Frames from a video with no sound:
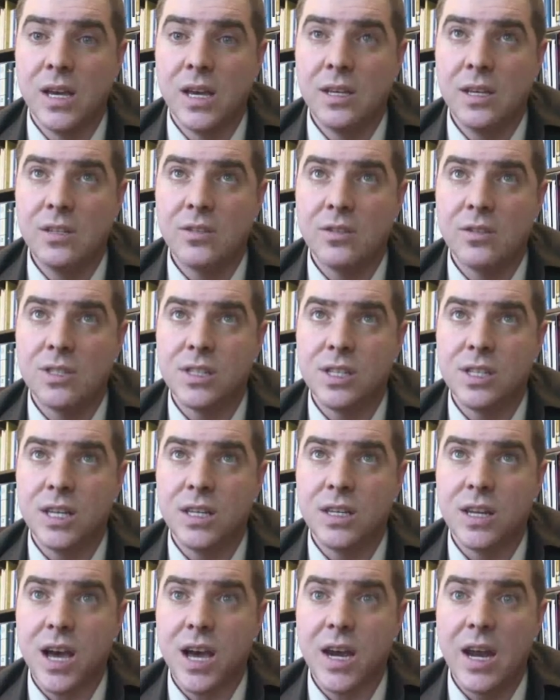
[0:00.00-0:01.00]
these are
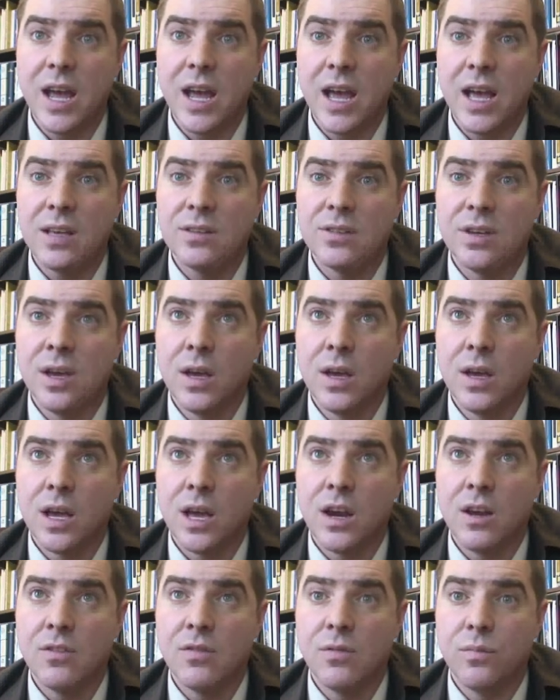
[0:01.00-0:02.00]
seen not as
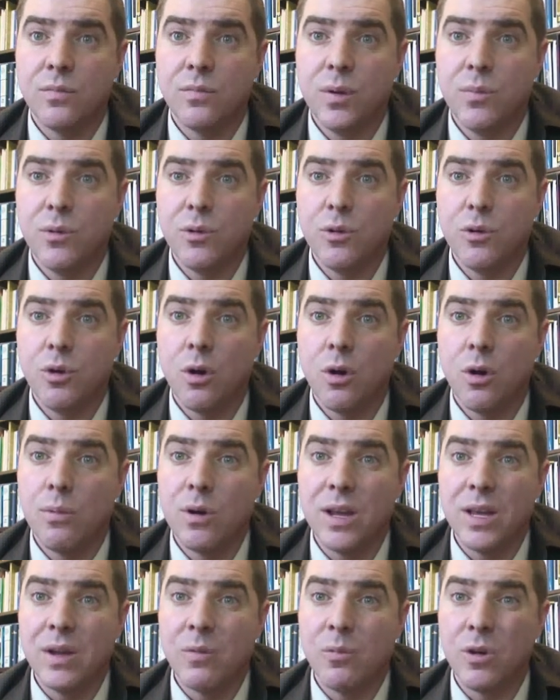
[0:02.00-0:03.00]
kind of people who
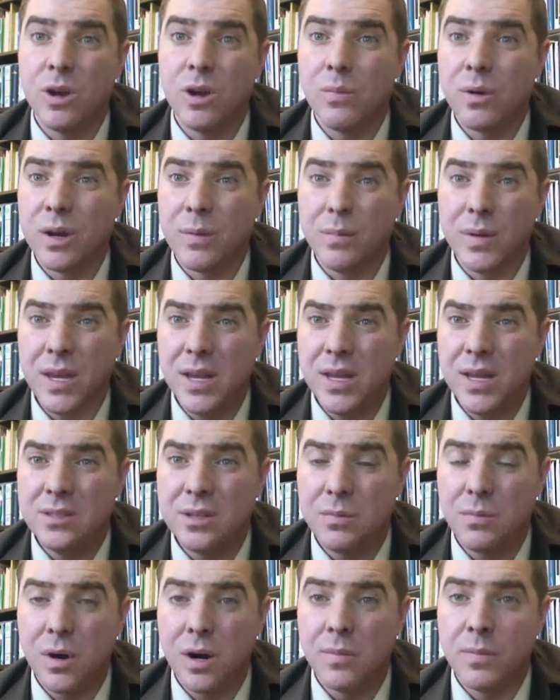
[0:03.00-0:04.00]
want to bring peace
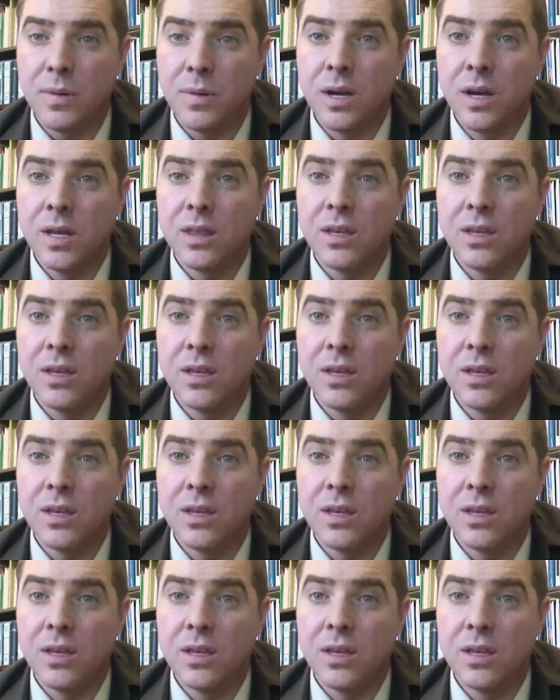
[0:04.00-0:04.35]
to Burma.